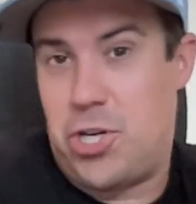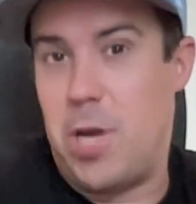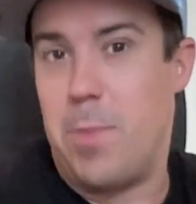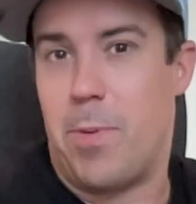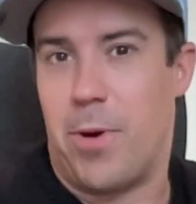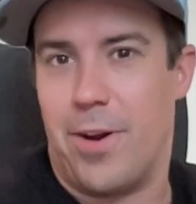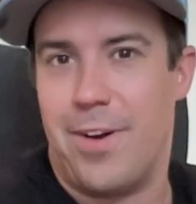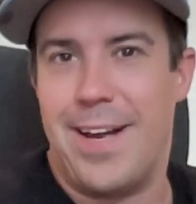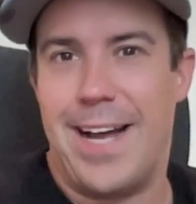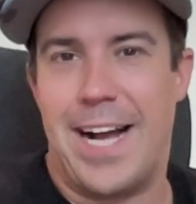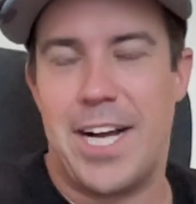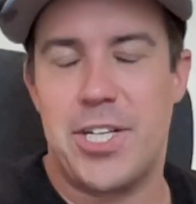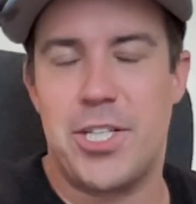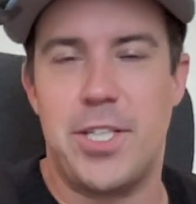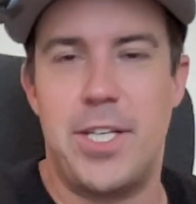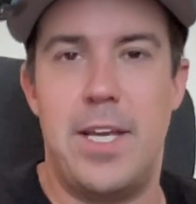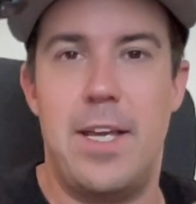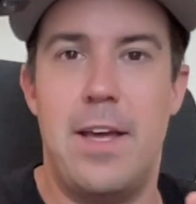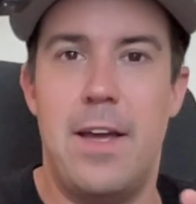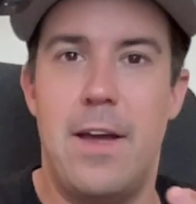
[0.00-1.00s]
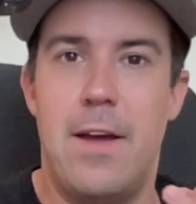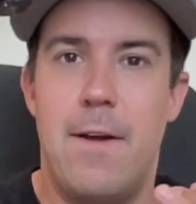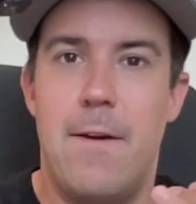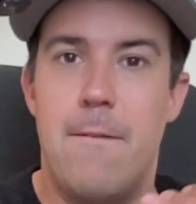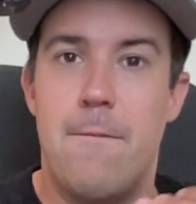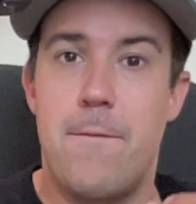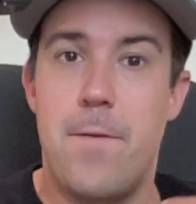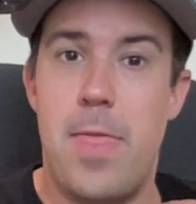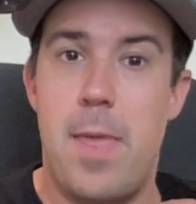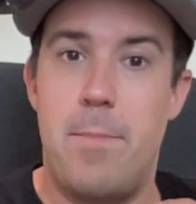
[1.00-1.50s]
cheaper actually
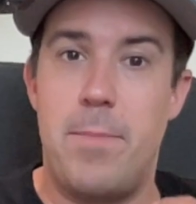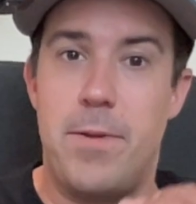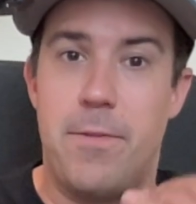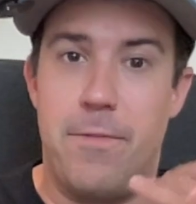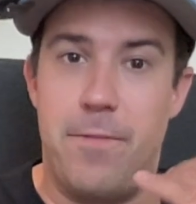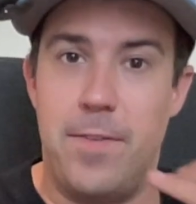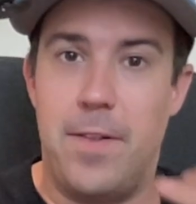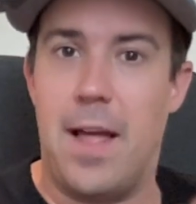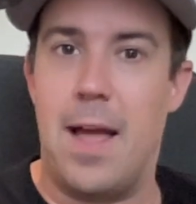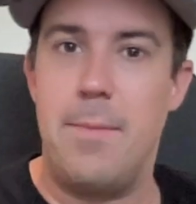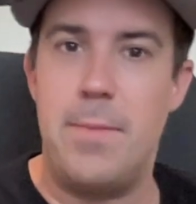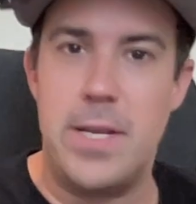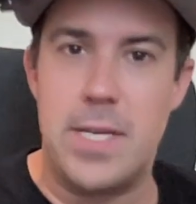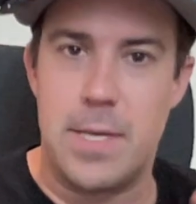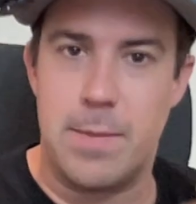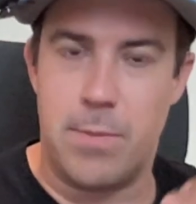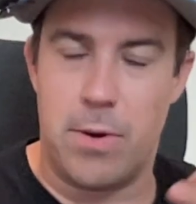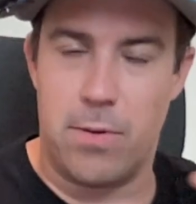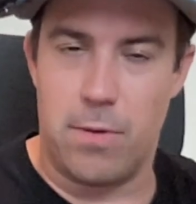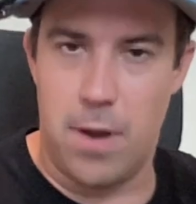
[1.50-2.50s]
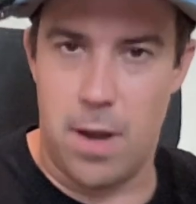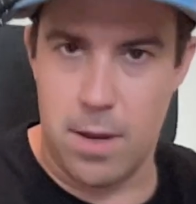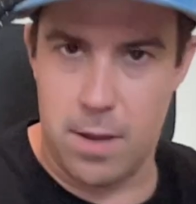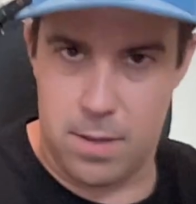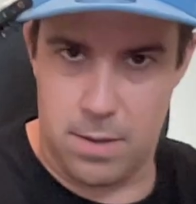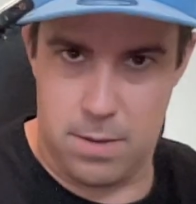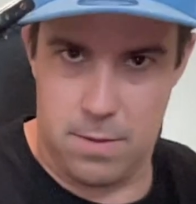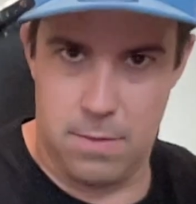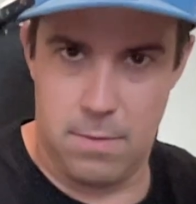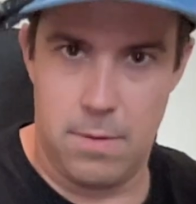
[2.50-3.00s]
for them to fly me to
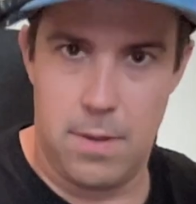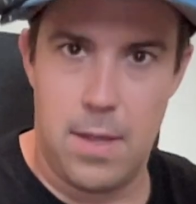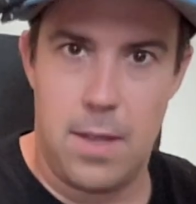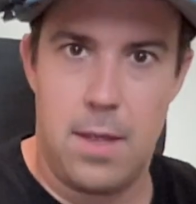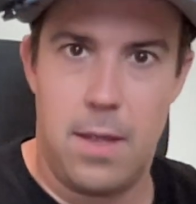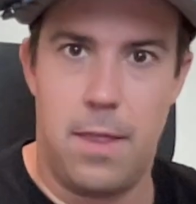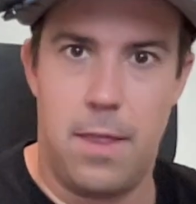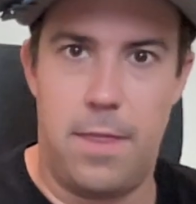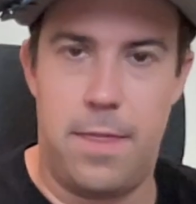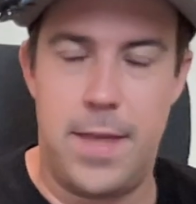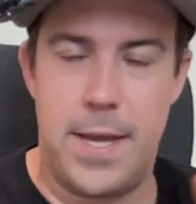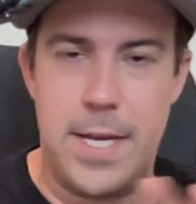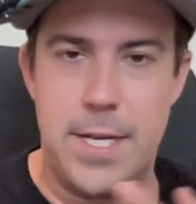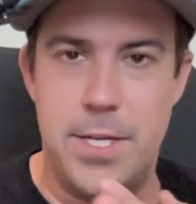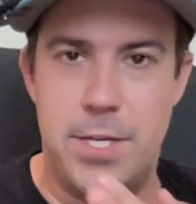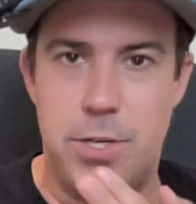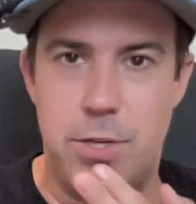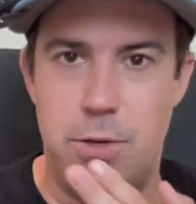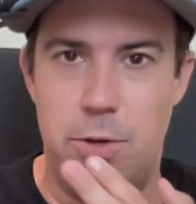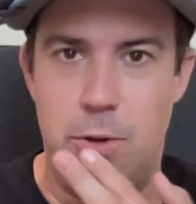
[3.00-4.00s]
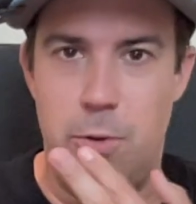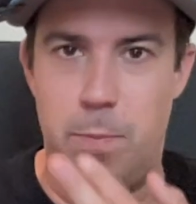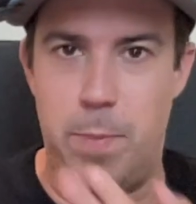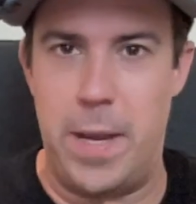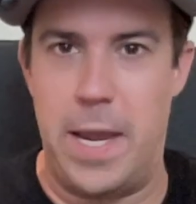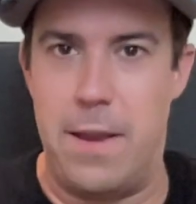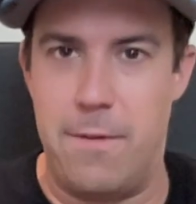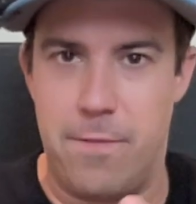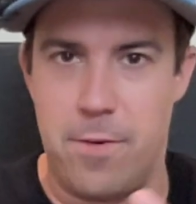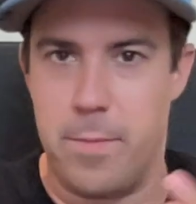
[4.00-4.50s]
Morocco than to
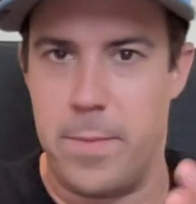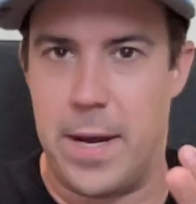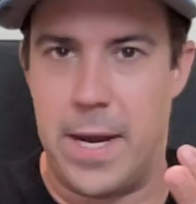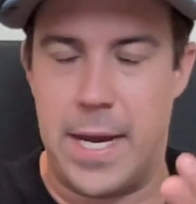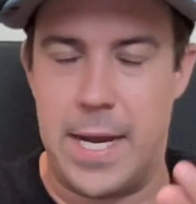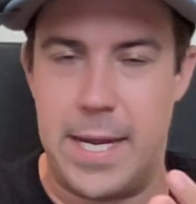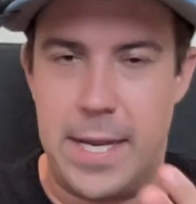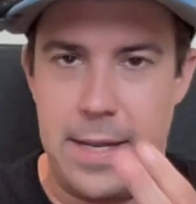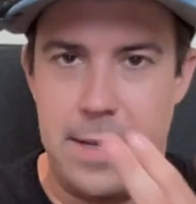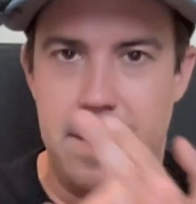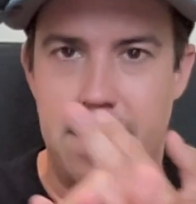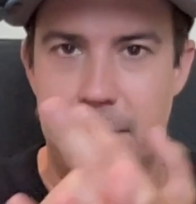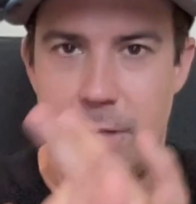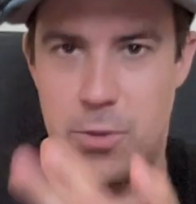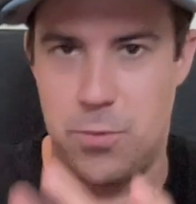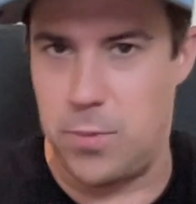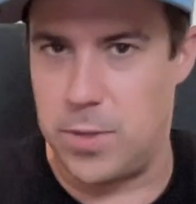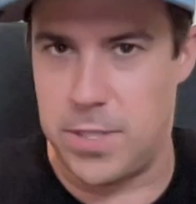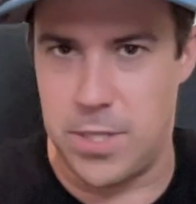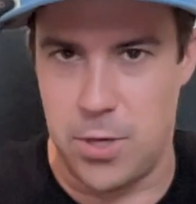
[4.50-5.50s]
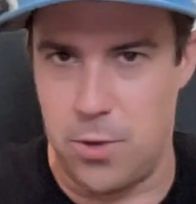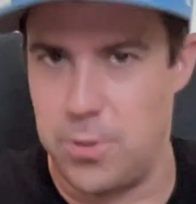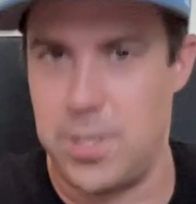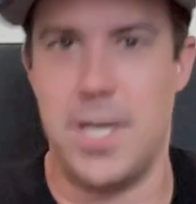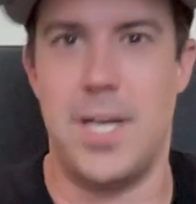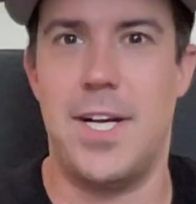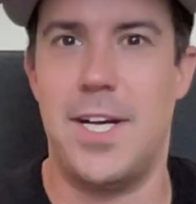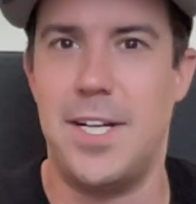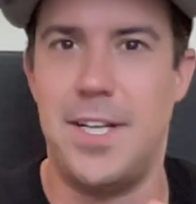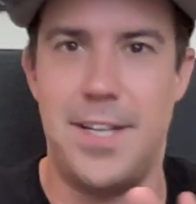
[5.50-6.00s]
pay for my Swiss
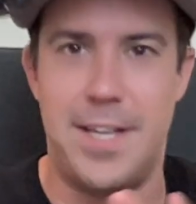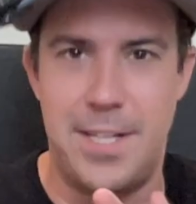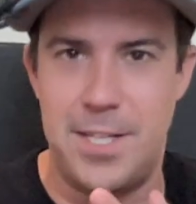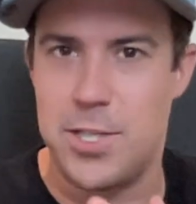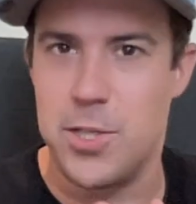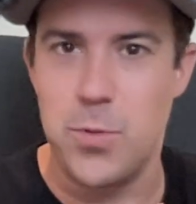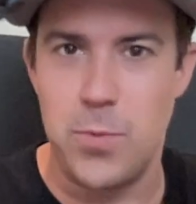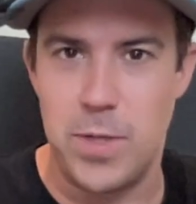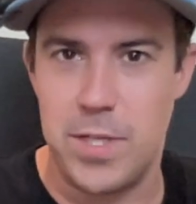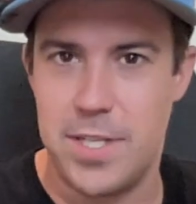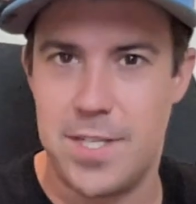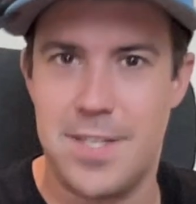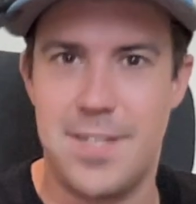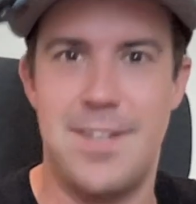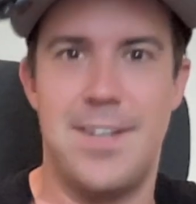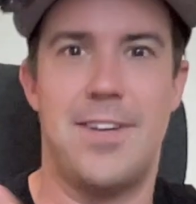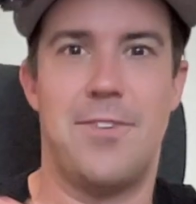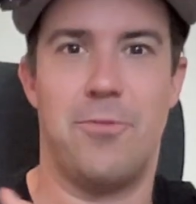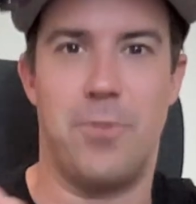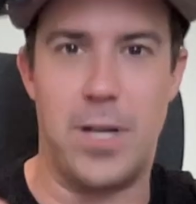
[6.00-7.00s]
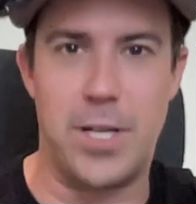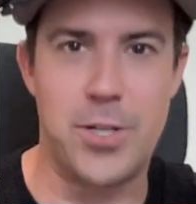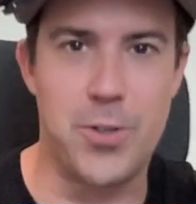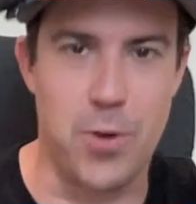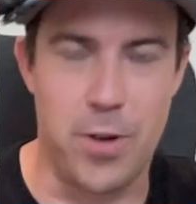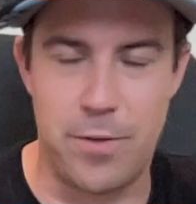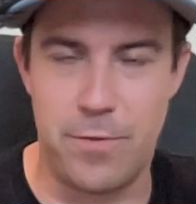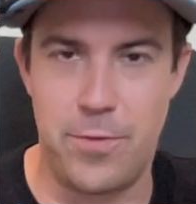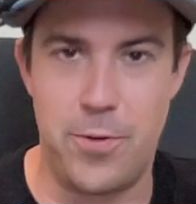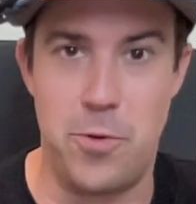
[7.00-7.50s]
hotel and Swiss
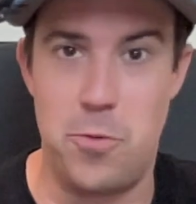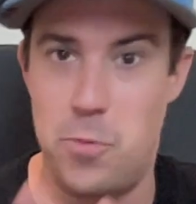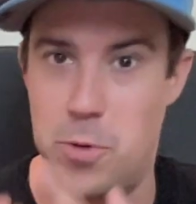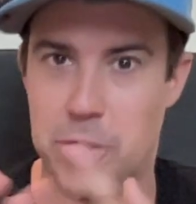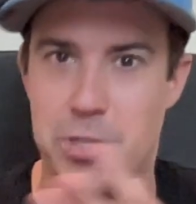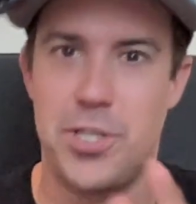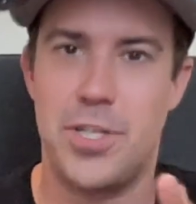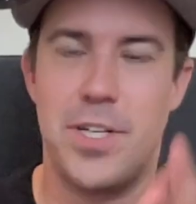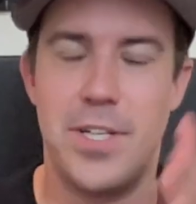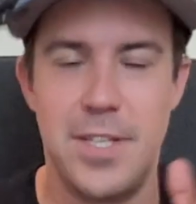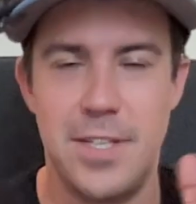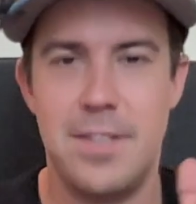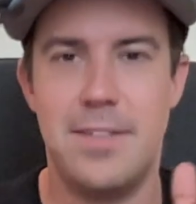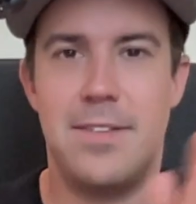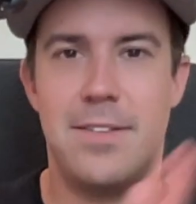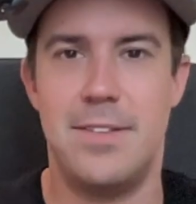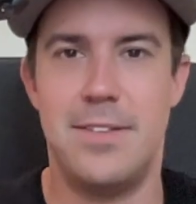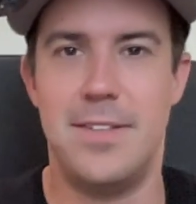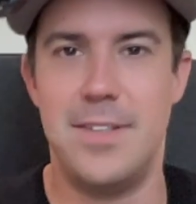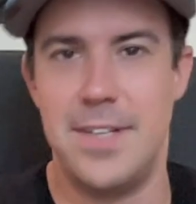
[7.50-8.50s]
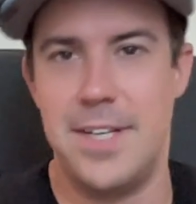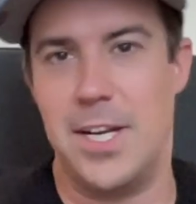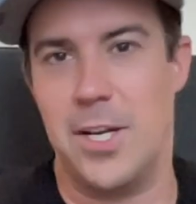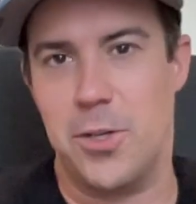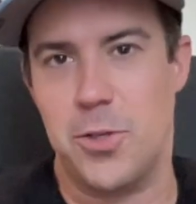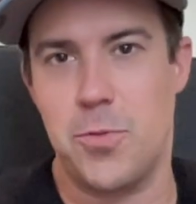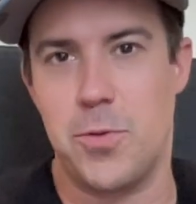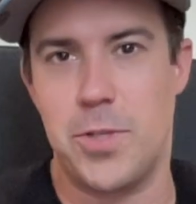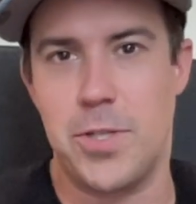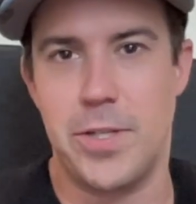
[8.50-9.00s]
restaurant food, which, you
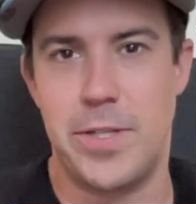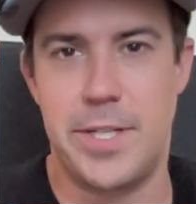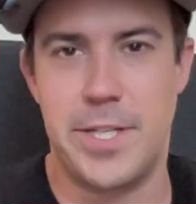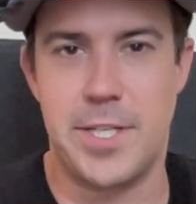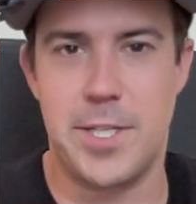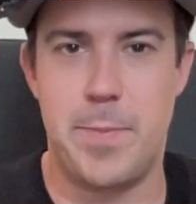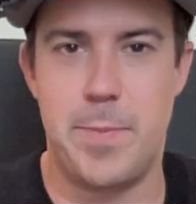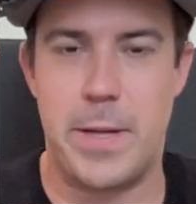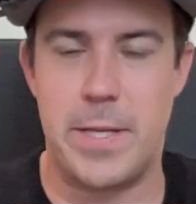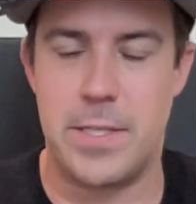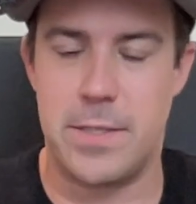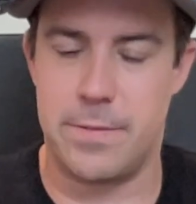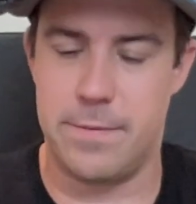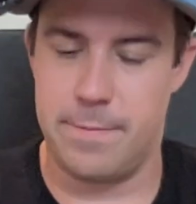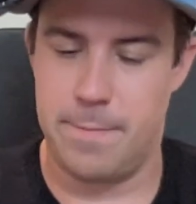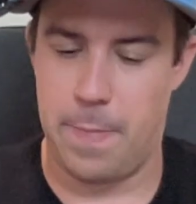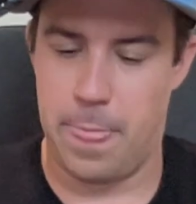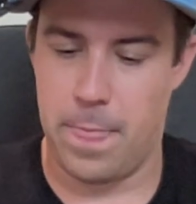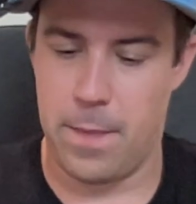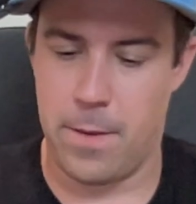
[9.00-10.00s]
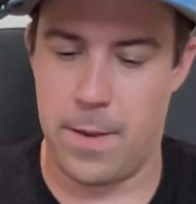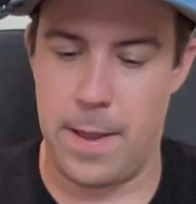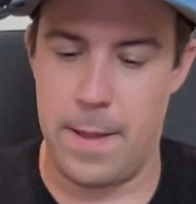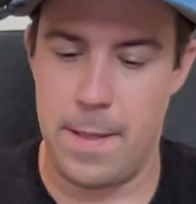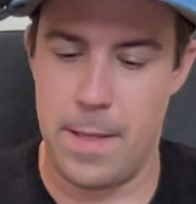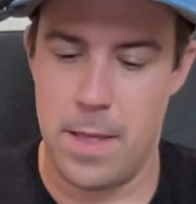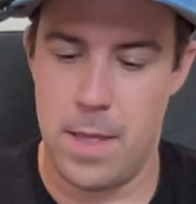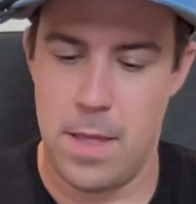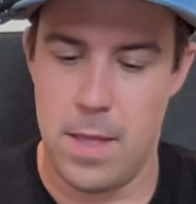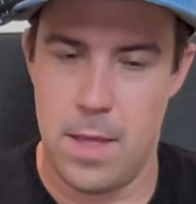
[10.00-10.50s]
know, Switzerland's expensive.
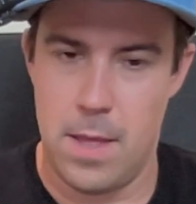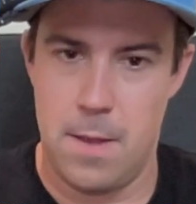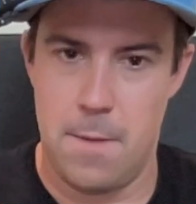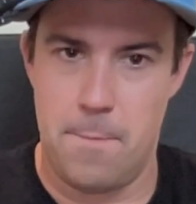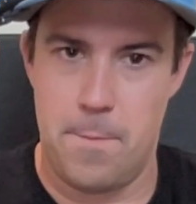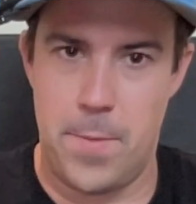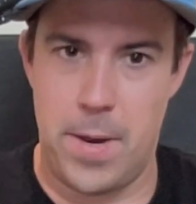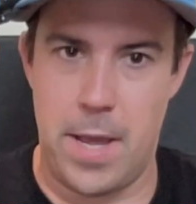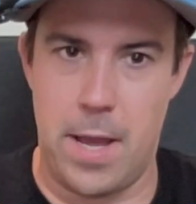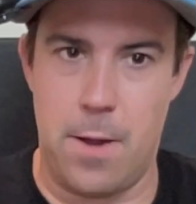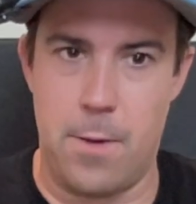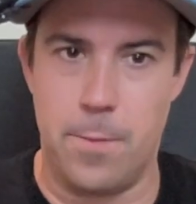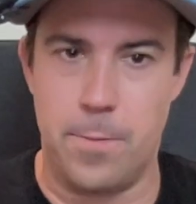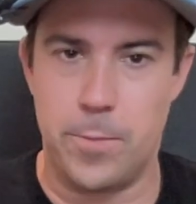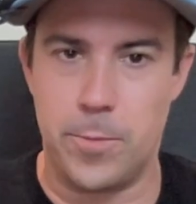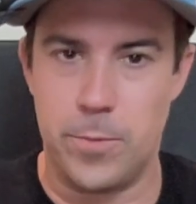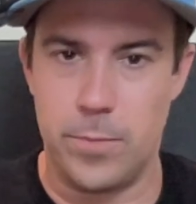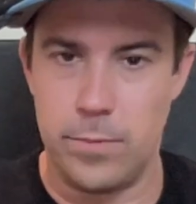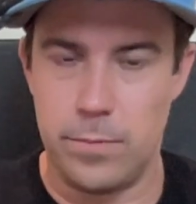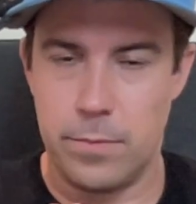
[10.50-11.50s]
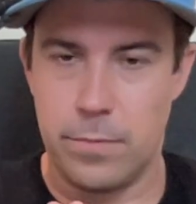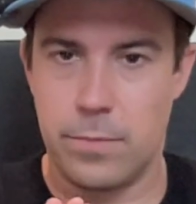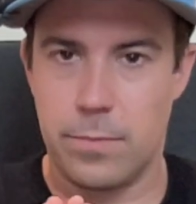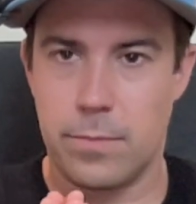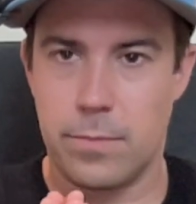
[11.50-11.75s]
Okay. Now,